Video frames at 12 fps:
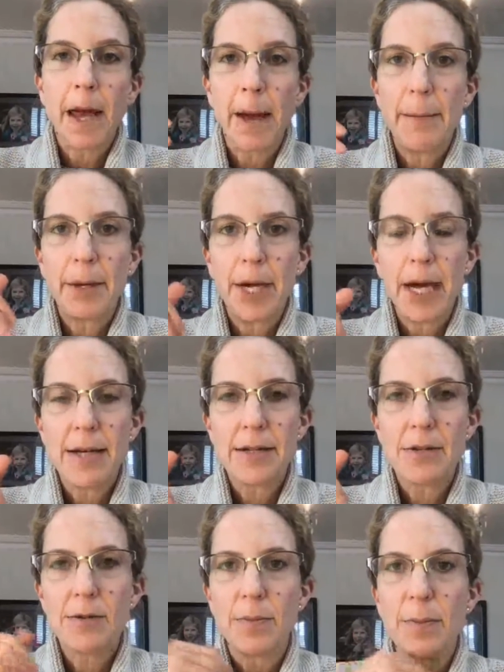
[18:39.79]
But
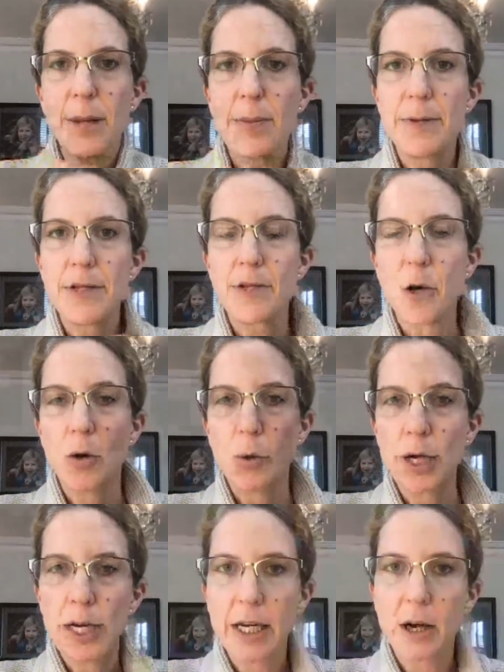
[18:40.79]
as babies start
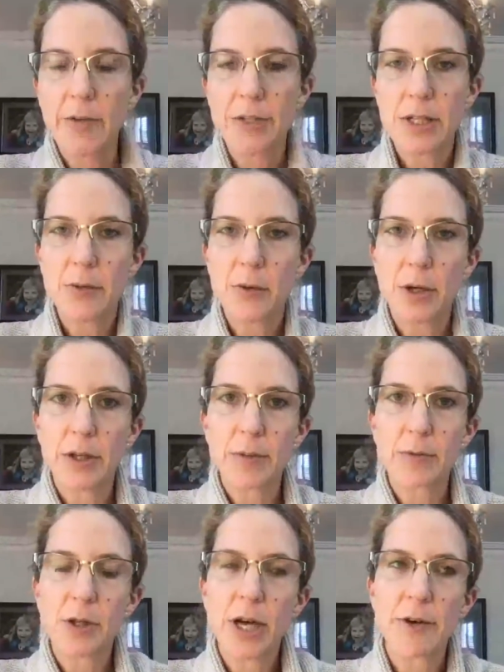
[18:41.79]
weaning, obviously we want them
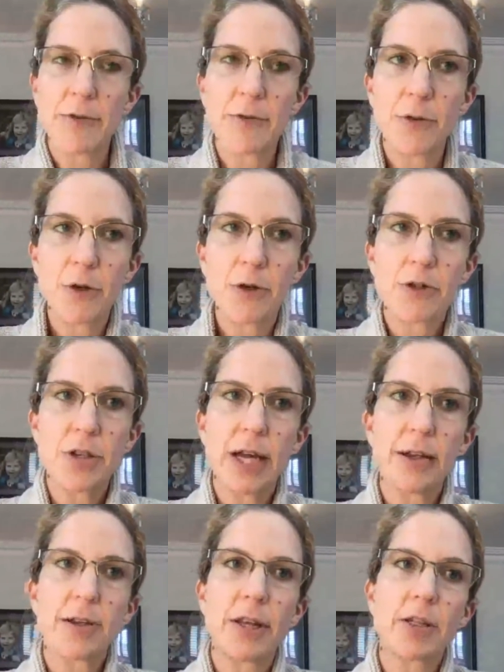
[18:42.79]
to have foods
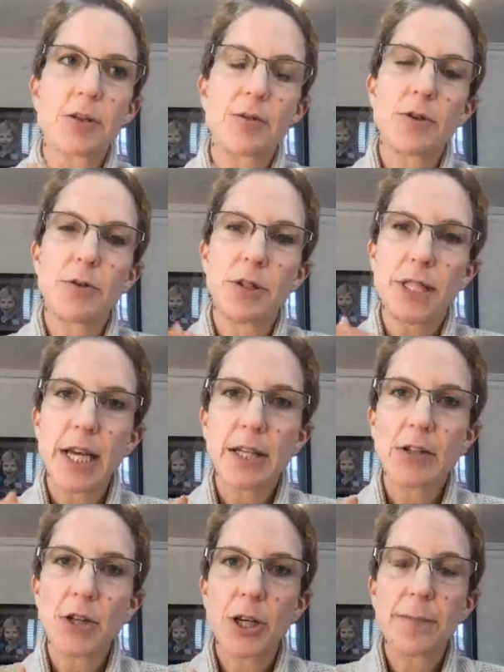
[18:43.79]
and things of different
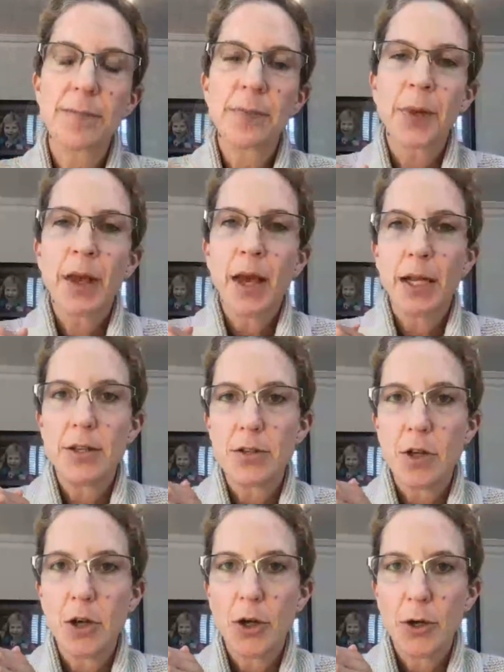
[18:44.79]
texture. And
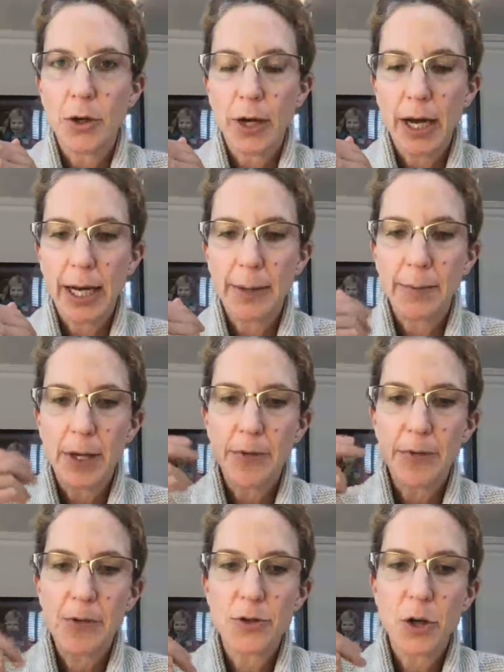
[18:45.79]
so
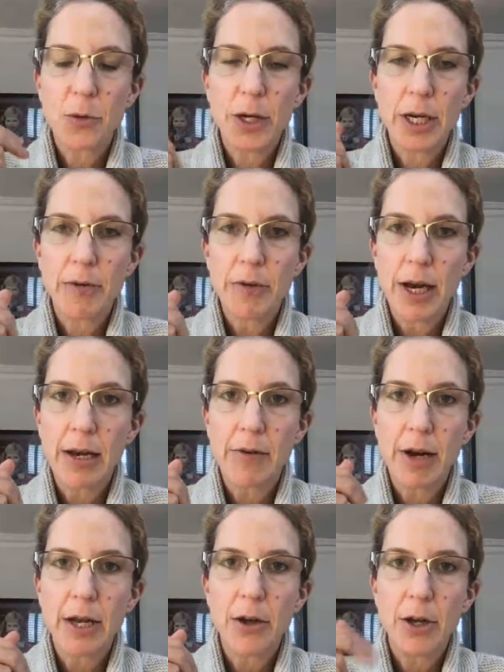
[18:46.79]
if you start weaning really,
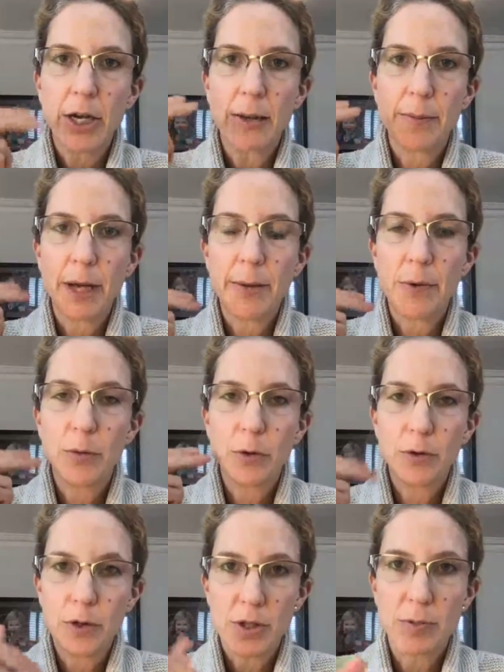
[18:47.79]
really early, baby will
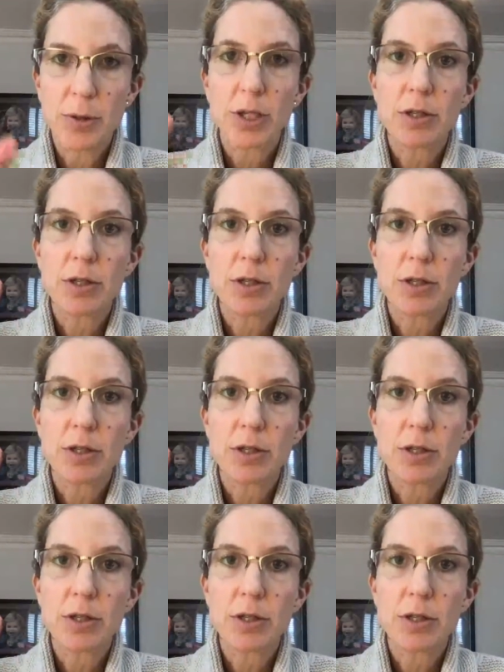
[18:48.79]
just